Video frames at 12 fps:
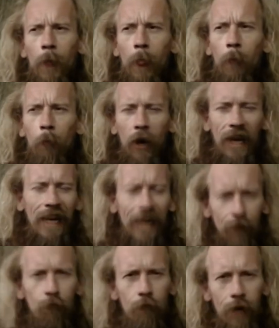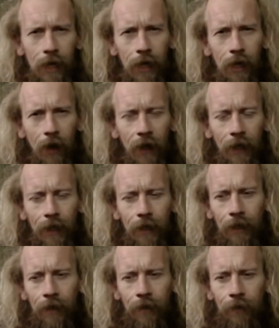what he'd really like
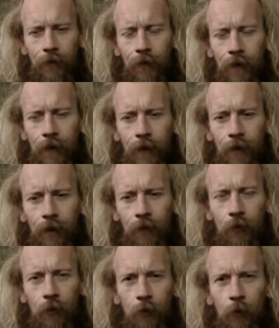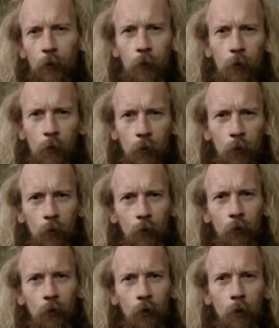is is you know
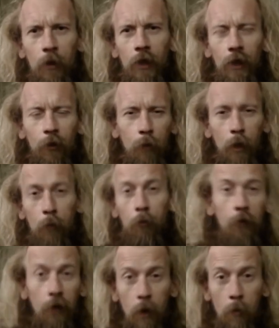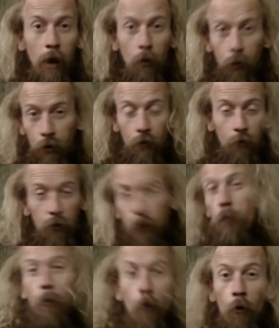some of these people to come out with a few
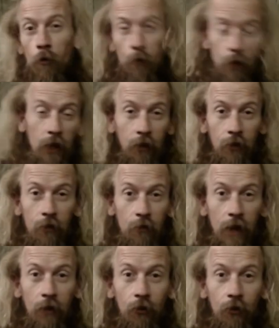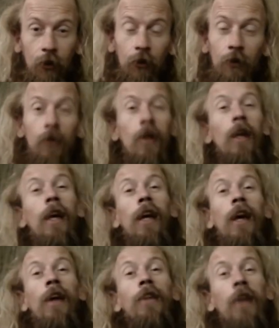more of these inventions,
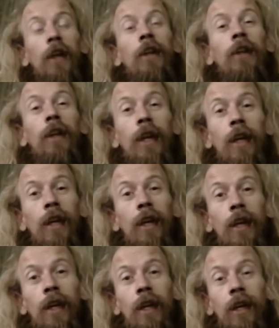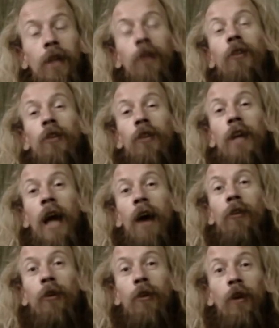and then he could just
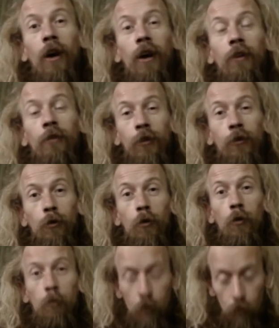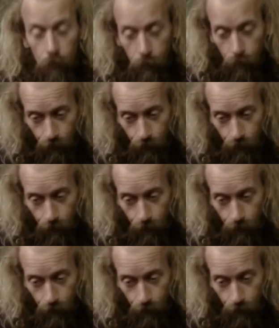carry on life as normal.